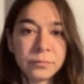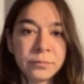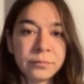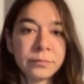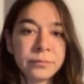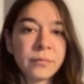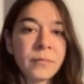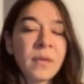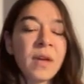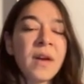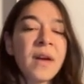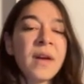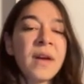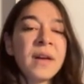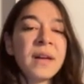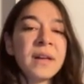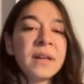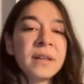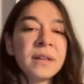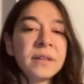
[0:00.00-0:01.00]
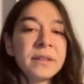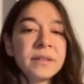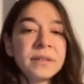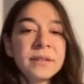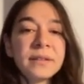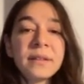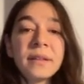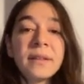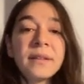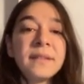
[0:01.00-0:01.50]
Mhm.
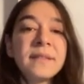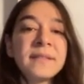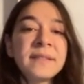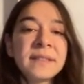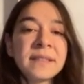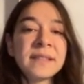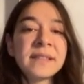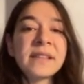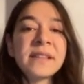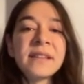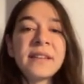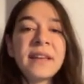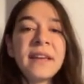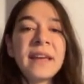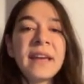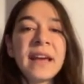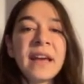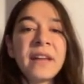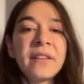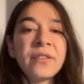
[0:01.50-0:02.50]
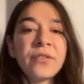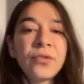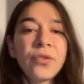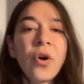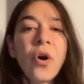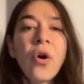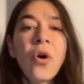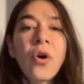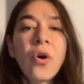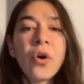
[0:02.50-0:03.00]
The City and
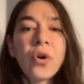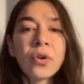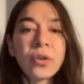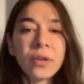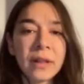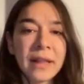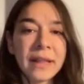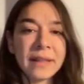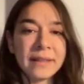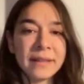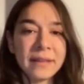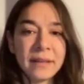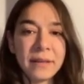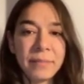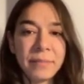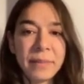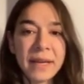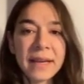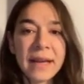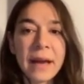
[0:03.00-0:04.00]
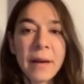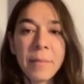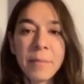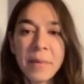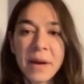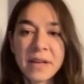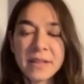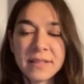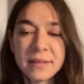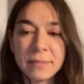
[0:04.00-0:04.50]
South London
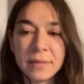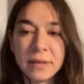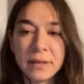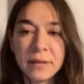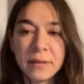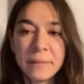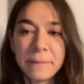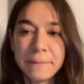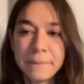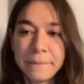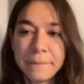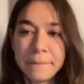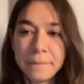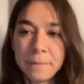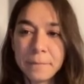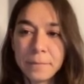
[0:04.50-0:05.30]
become possible.